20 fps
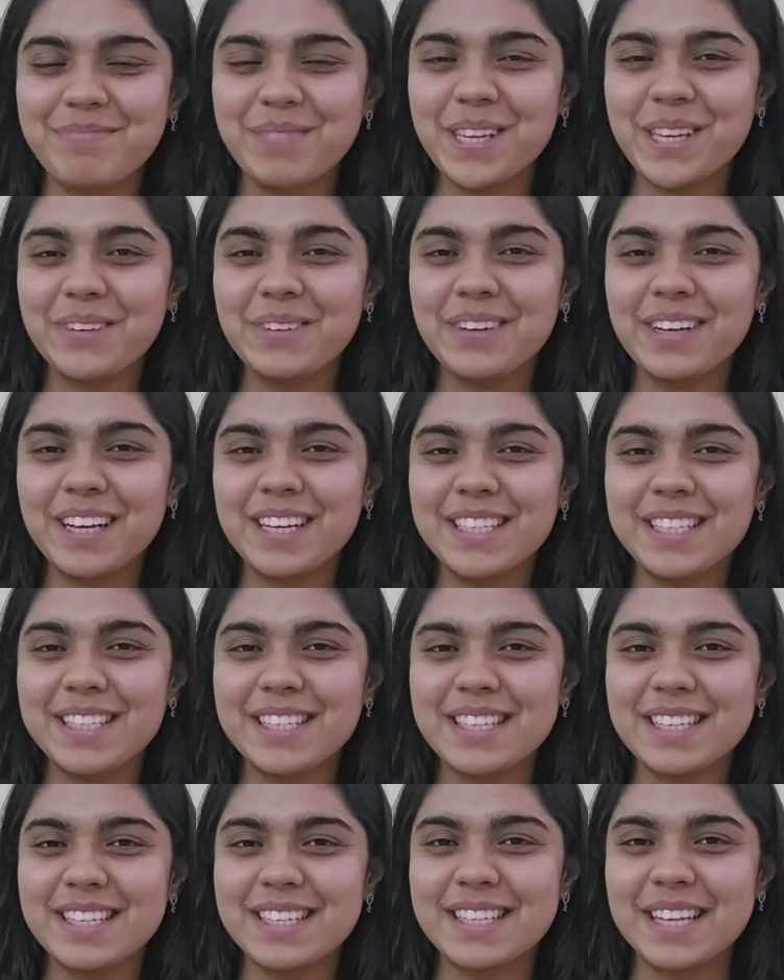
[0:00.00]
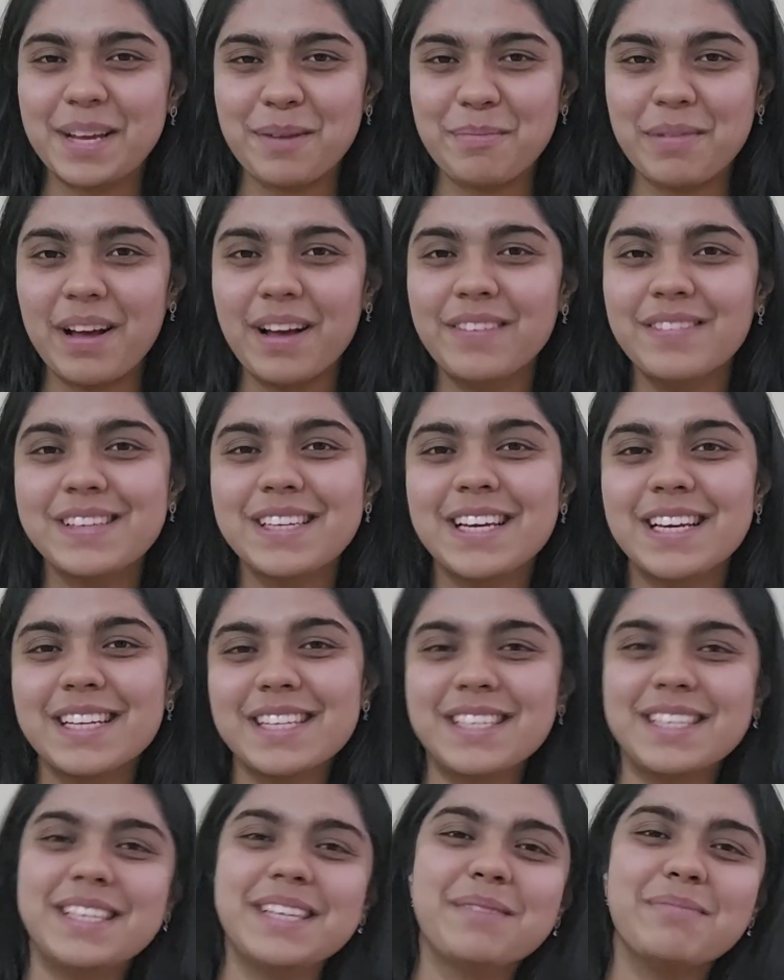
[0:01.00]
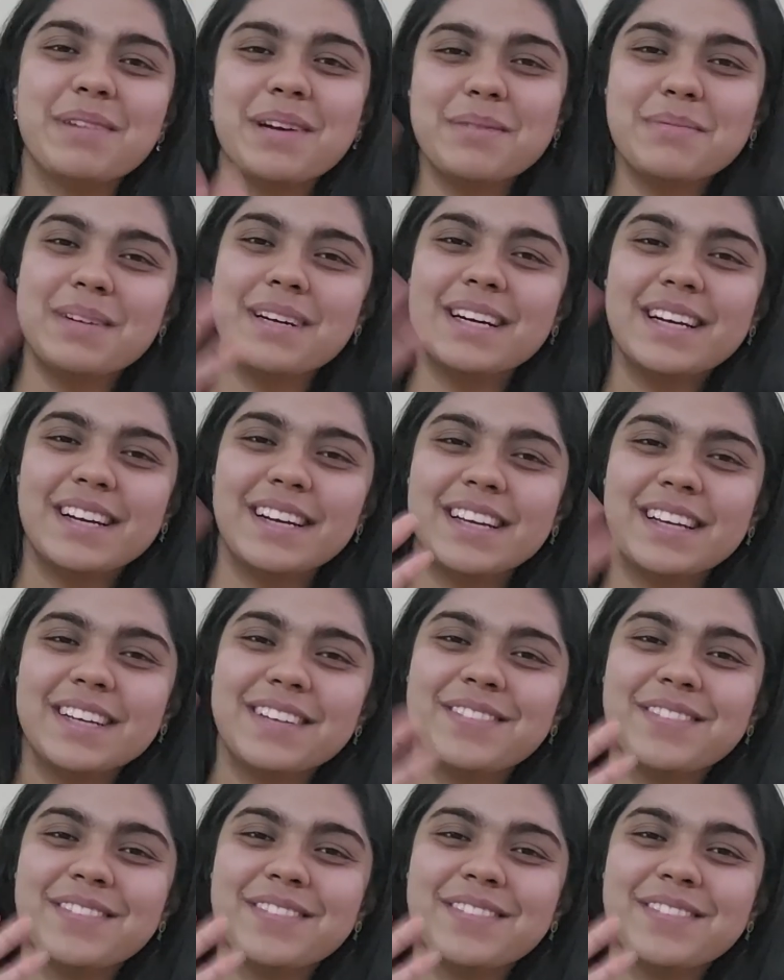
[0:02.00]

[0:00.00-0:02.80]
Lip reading: Meet you guys next time. Have a nice day. Bye bye.